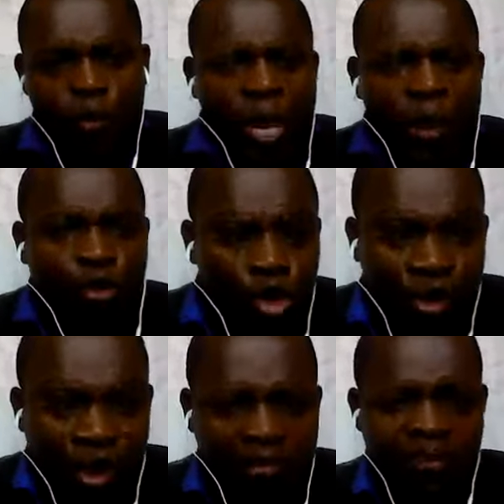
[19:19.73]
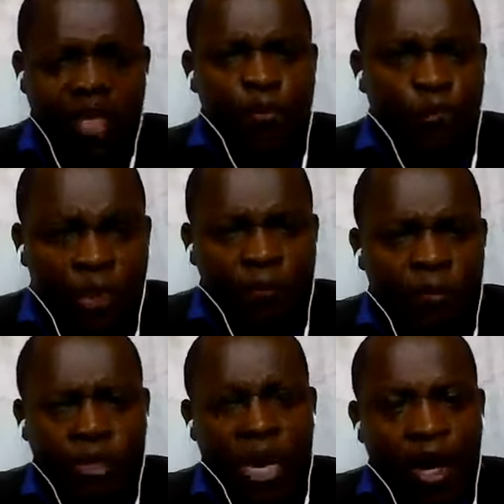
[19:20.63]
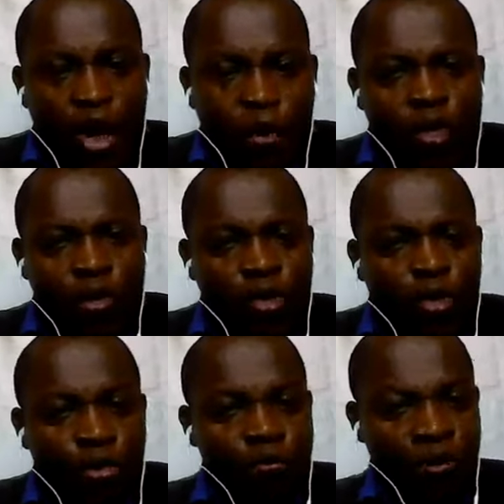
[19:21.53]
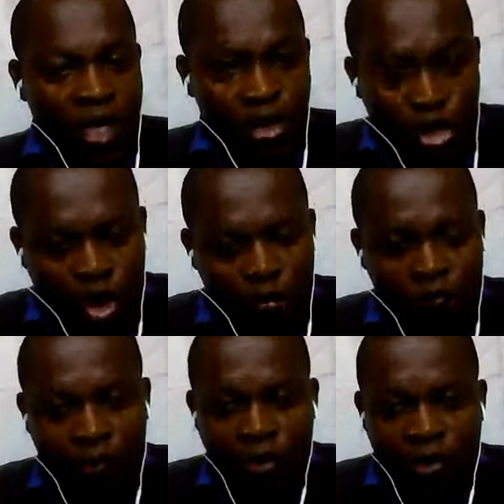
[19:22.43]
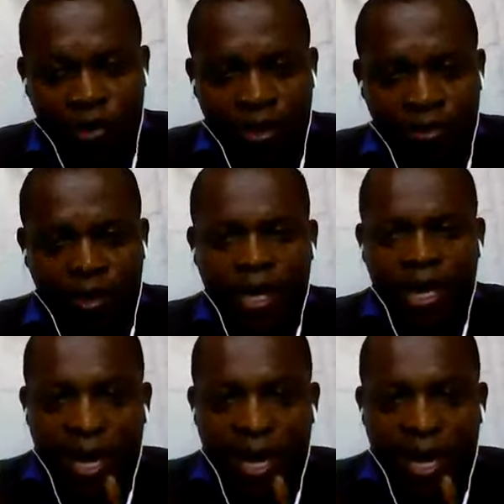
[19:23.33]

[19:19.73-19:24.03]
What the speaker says: We have to trust that people are going to do their jobs, for instance,